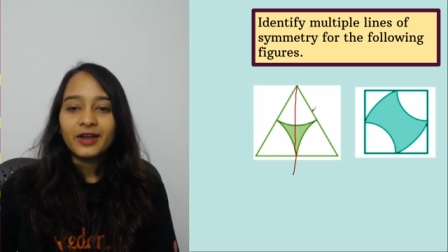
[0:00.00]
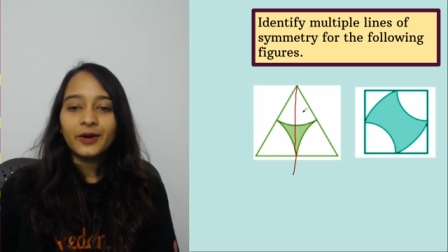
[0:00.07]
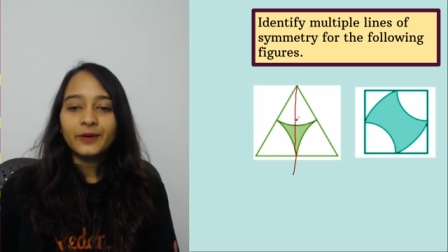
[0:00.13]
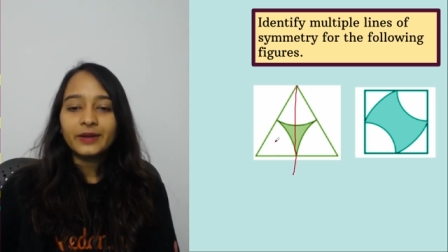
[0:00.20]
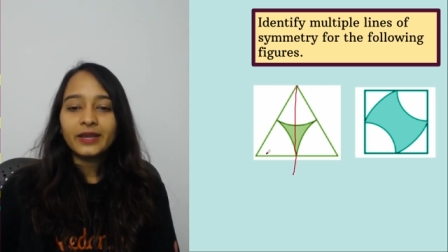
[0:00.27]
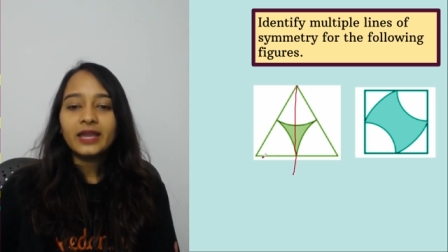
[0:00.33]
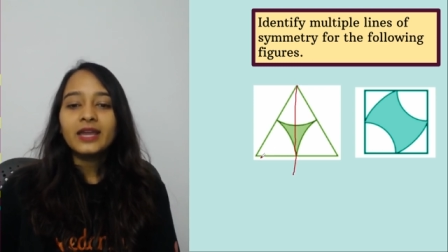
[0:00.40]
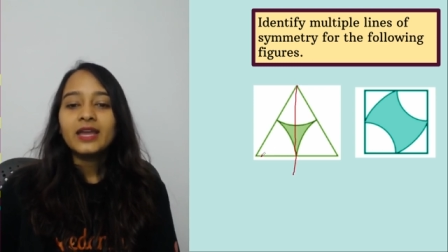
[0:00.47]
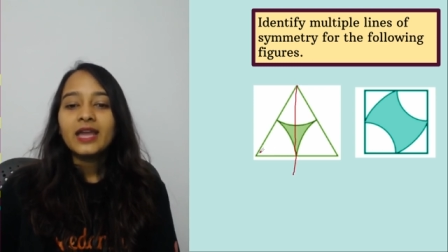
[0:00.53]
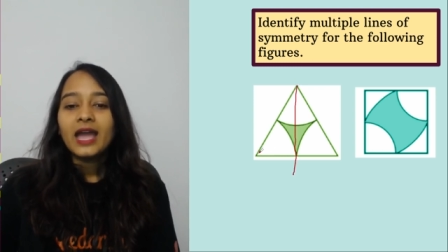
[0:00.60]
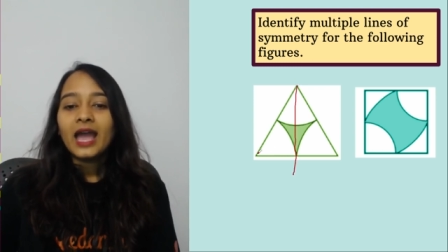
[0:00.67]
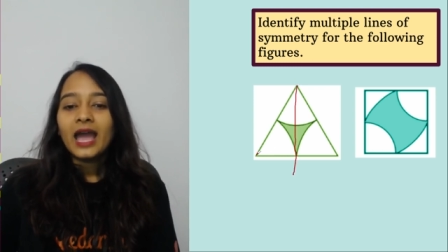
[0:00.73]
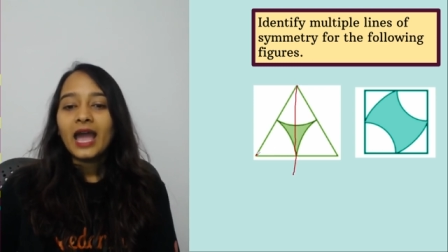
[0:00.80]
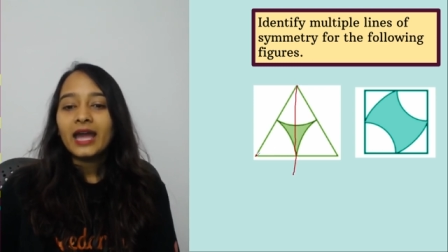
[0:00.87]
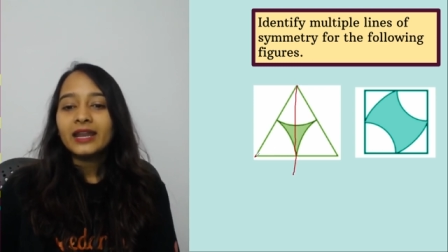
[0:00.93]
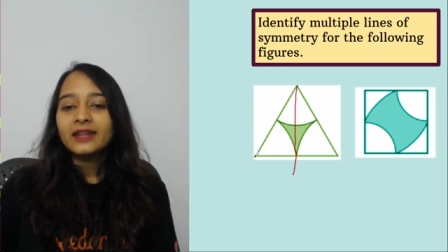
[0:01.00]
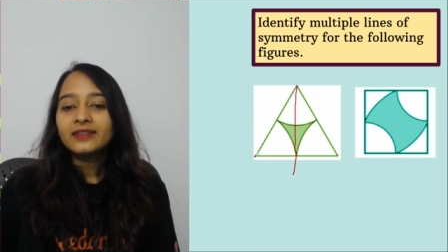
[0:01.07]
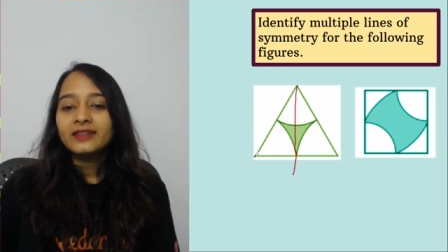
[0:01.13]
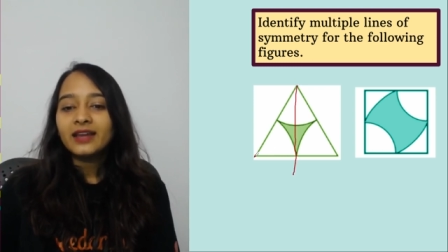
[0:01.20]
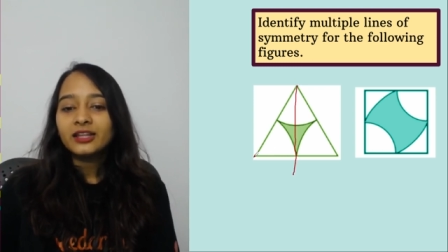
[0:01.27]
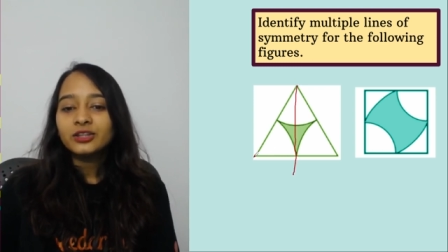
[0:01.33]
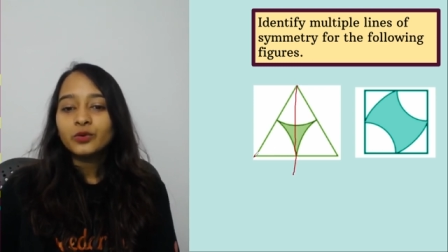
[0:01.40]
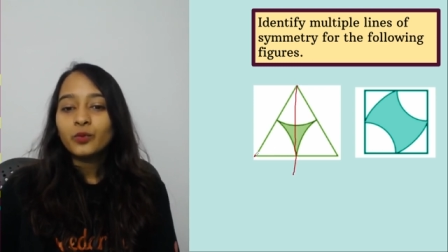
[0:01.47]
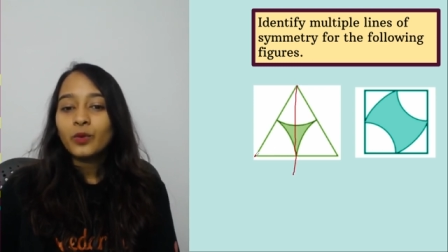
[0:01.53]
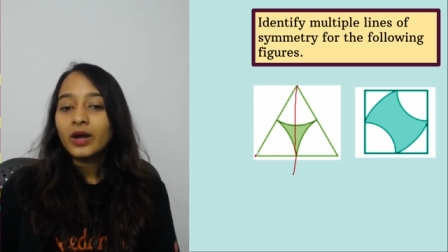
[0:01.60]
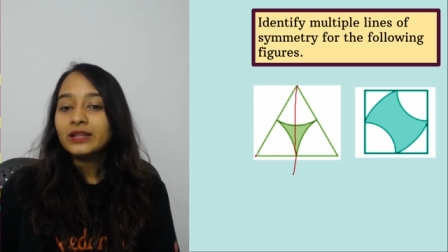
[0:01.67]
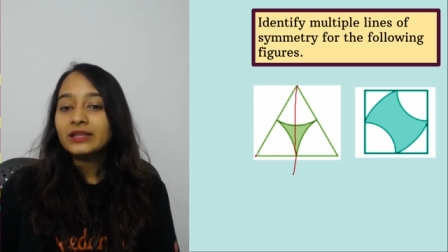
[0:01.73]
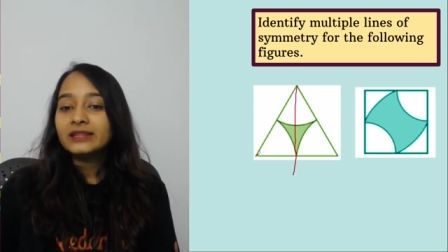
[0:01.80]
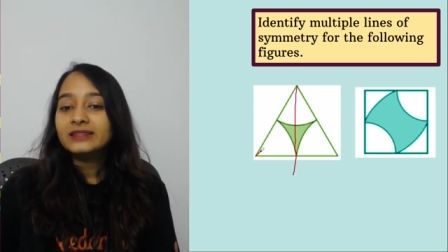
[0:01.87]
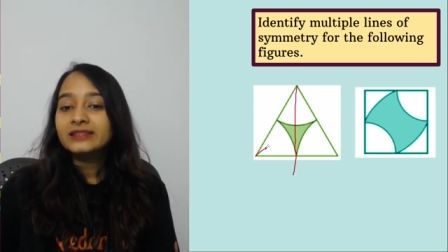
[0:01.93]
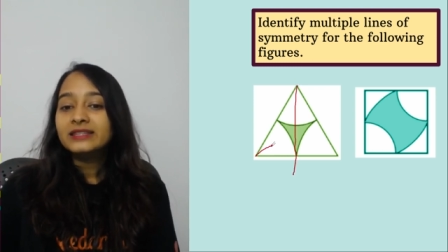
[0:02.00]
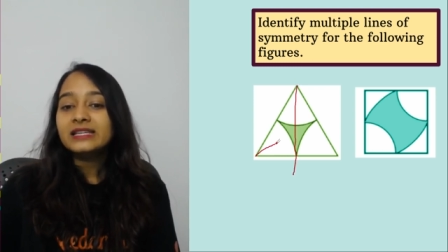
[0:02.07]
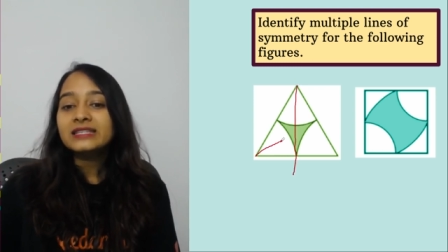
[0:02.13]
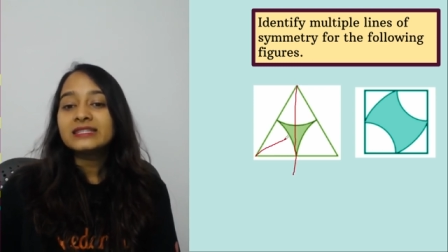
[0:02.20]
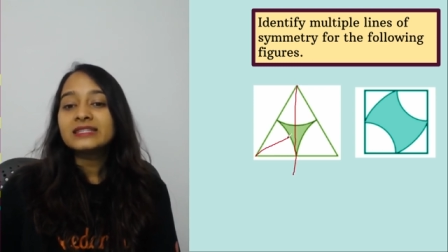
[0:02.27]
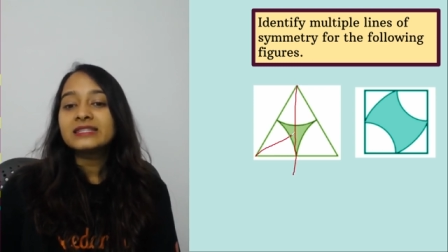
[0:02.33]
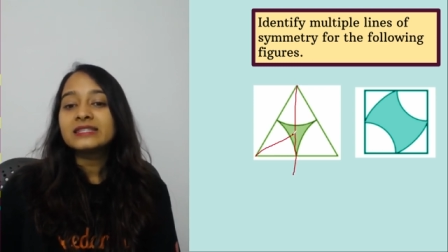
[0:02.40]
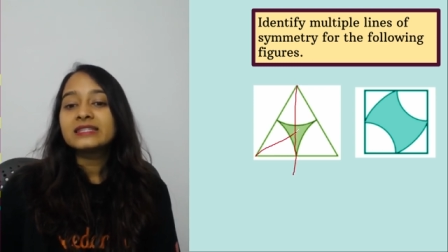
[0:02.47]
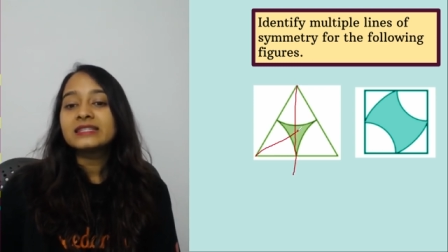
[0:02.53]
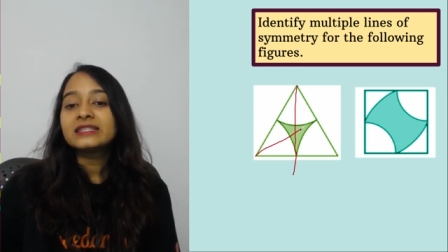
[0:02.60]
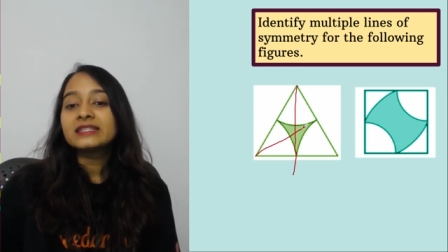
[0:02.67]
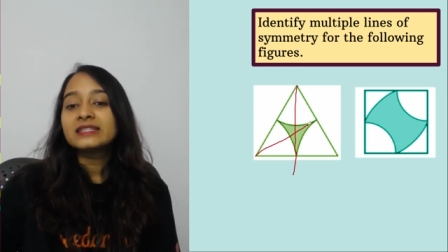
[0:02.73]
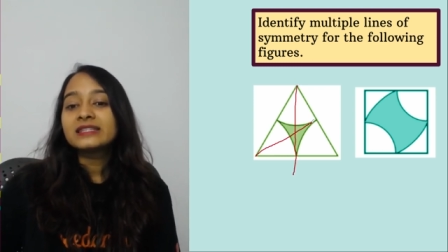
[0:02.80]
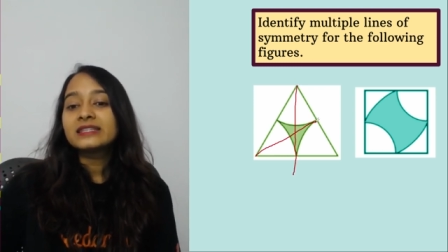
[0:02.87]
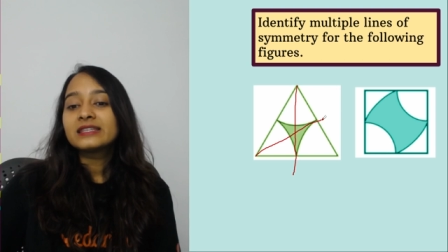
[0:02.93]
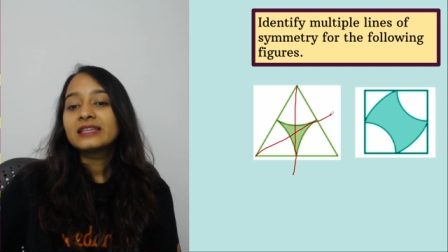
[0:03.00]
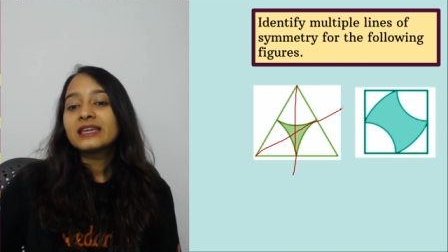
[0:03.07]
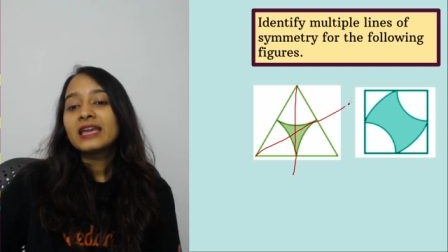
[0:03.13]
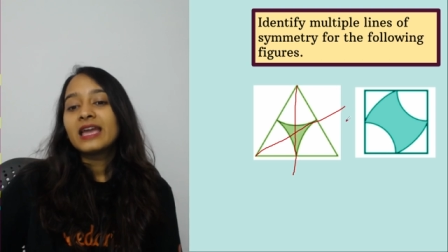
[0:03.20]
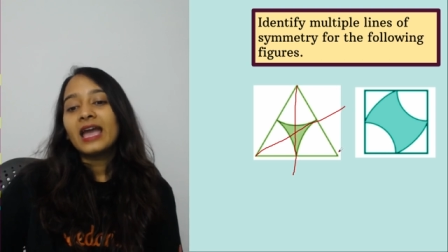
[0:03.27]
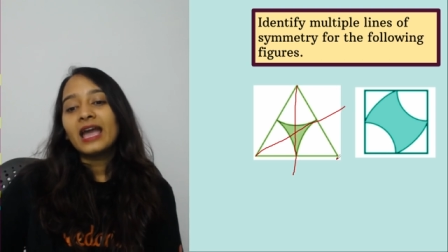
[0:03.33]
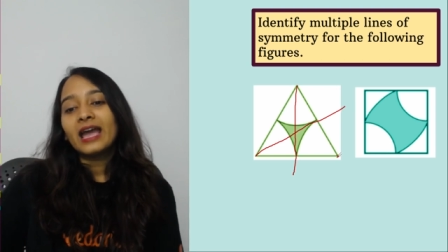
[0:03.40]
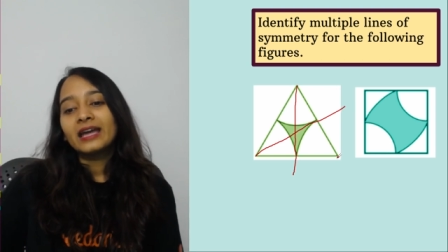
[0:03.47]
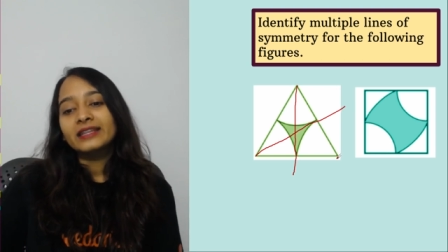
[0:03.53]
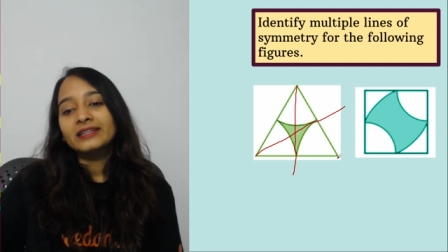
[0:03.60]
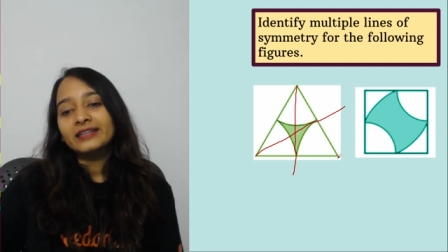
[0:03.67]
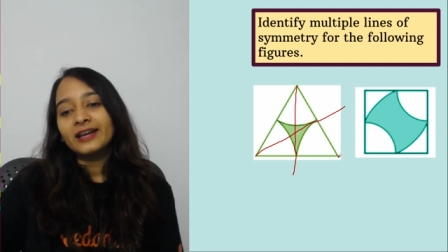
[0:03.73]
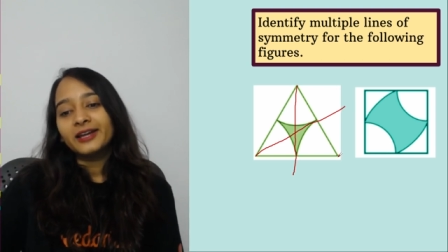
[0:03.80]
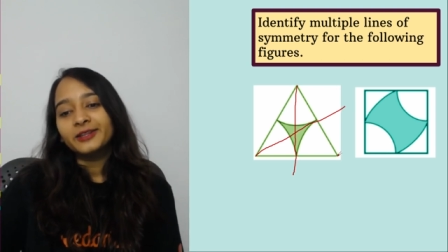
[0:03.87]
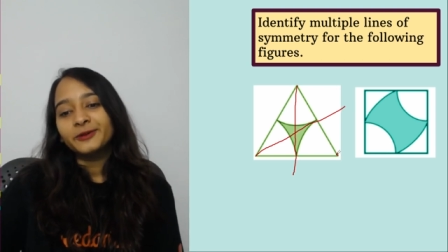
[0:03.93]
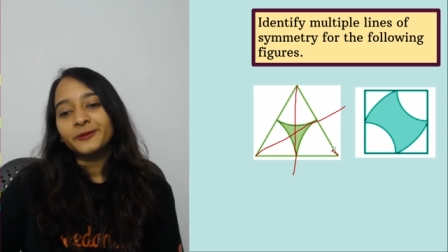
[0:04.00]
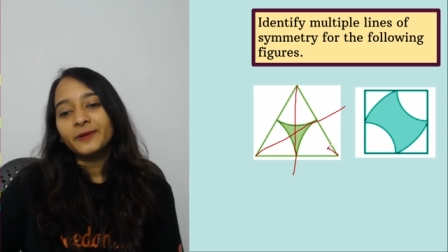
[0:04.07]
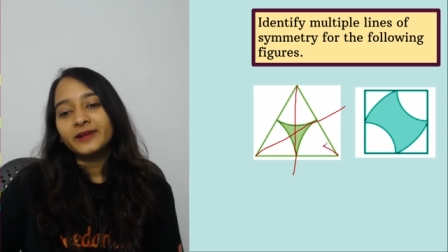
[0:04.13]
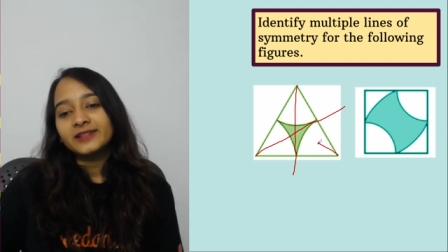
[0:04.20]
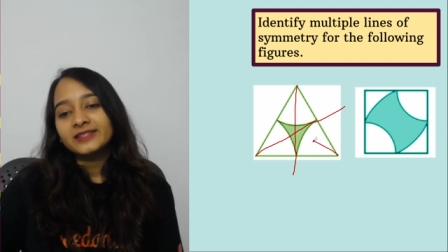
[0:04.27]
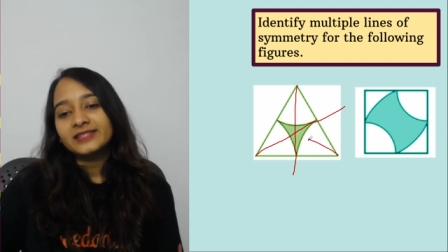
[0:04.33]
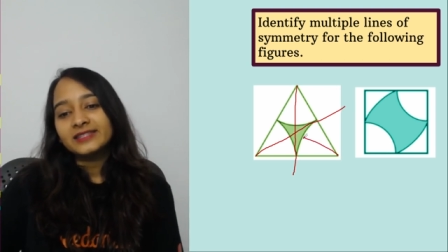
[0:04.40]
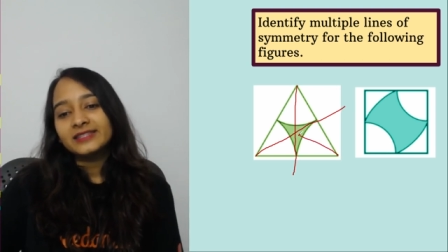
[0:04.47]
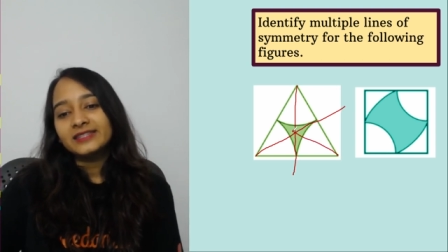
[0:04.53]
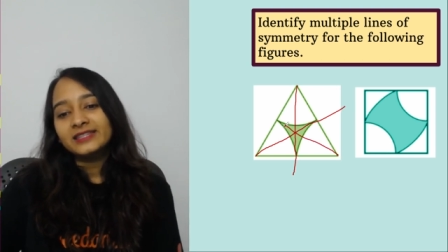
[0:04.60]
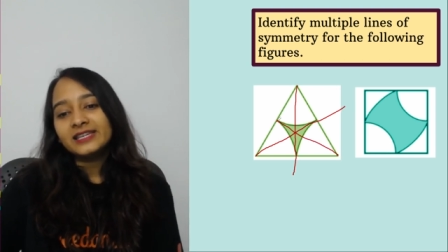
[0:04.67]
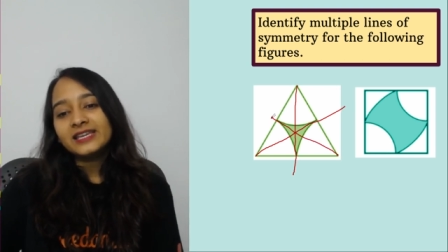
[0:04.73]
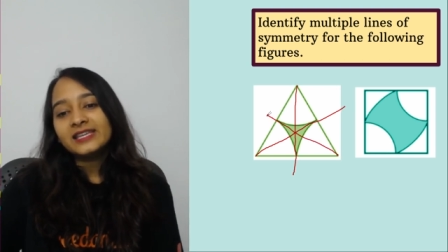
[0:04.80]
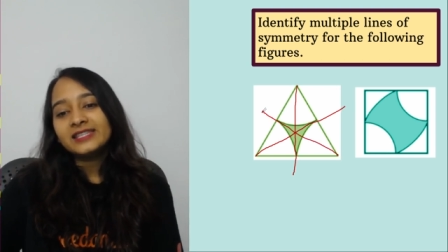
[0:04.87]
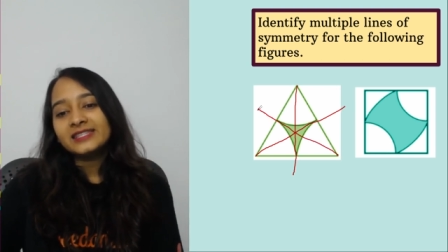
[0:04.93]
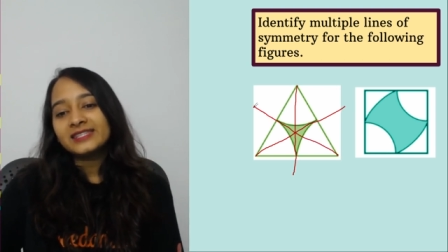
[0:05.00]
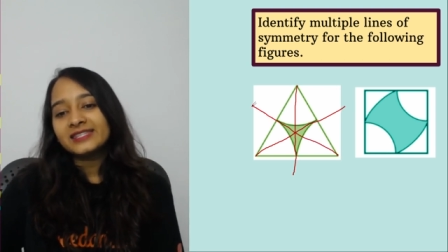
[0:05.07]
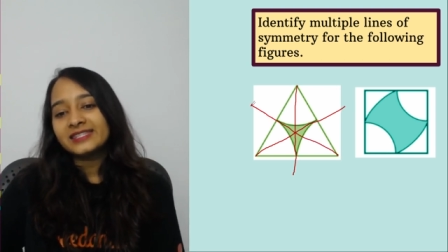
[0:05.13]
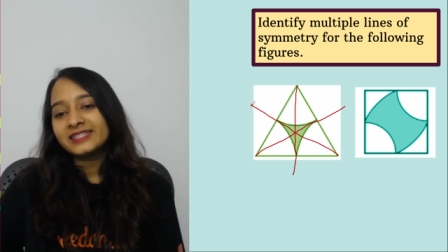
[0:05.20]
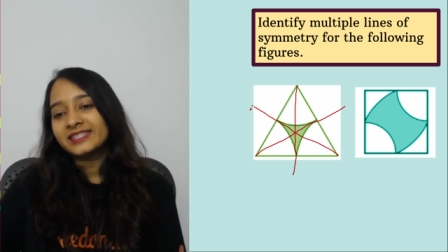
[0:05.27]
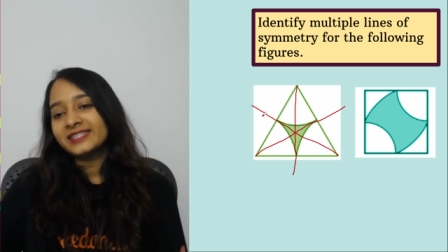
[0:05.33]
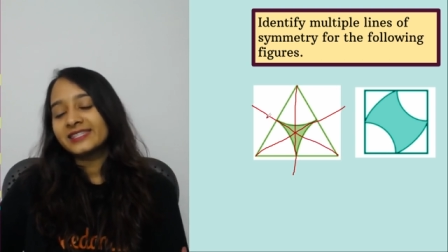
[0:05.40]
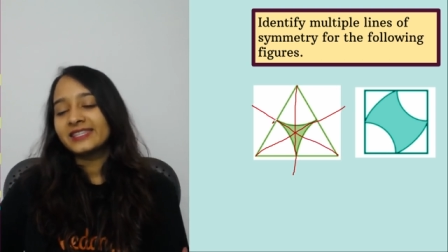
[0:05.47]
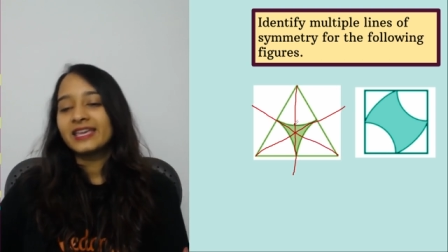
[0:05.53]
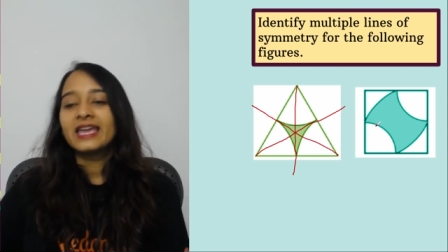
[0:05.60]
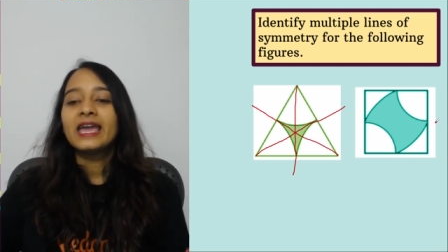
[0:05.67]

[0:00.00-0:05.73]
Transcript: okay, and the other one this, and the other one's this.